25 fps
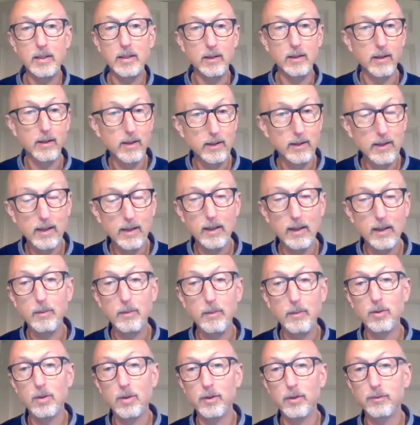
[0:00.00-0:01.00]
And I think that came
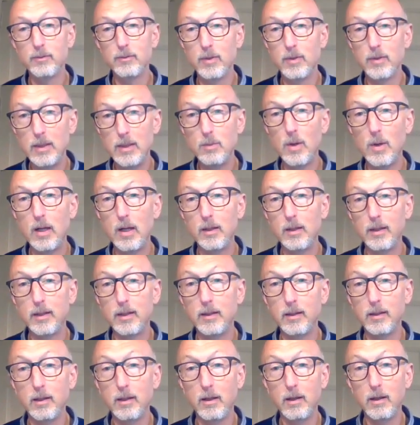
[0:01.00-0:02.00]
across really well
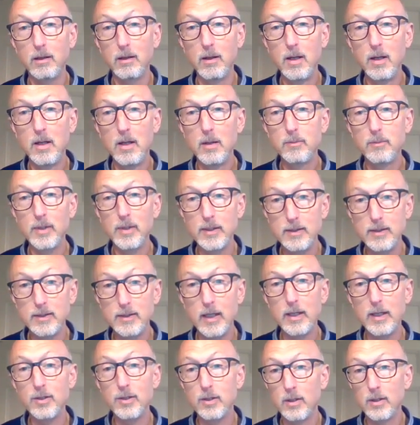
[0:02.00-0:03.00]
in her
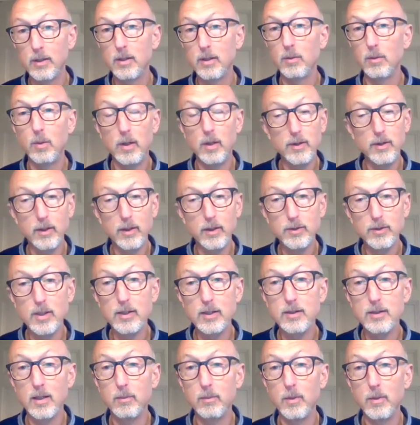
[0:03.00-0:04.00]
presentation and the work that she's
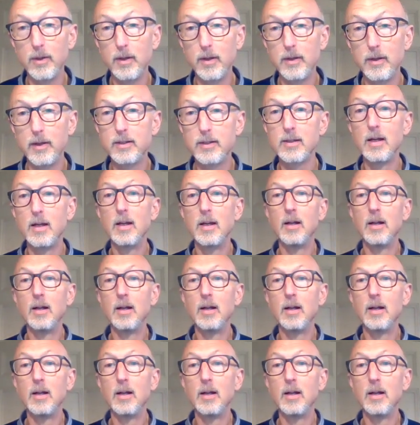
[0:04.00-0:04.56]
done with others.